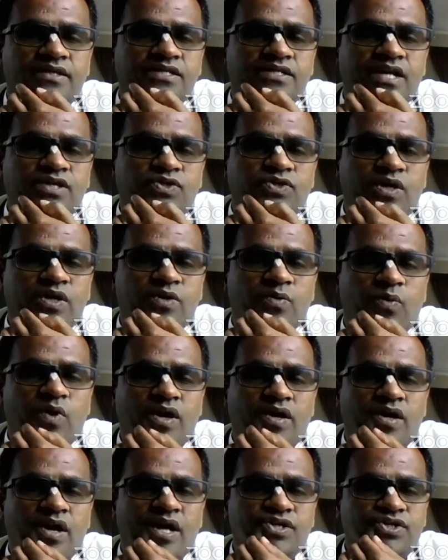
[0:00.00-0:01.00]
this actually
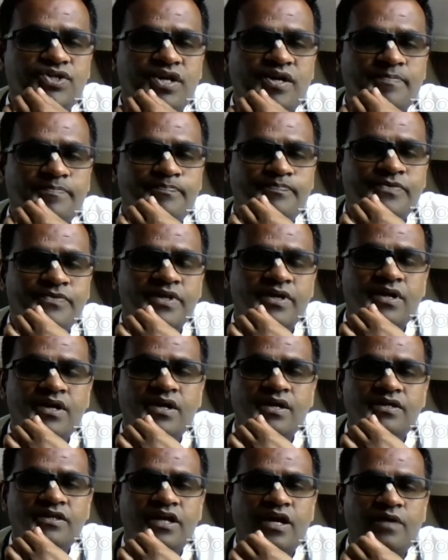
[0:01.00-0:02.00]
Varnashram
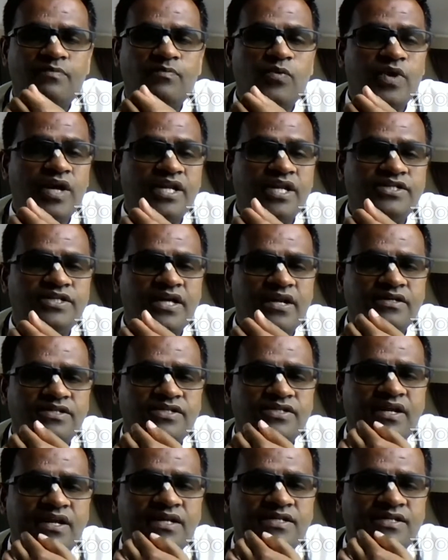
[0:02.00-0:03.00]
Dharma very
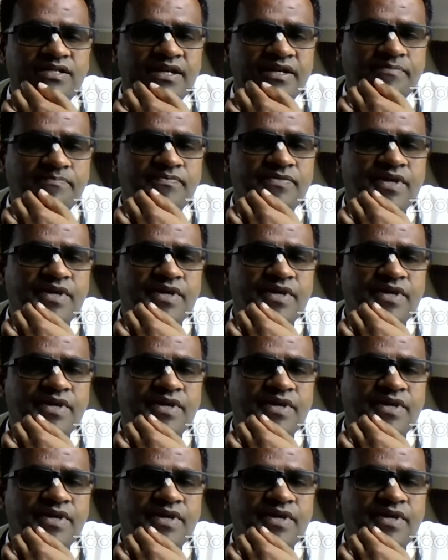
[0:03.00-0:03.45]
seriously,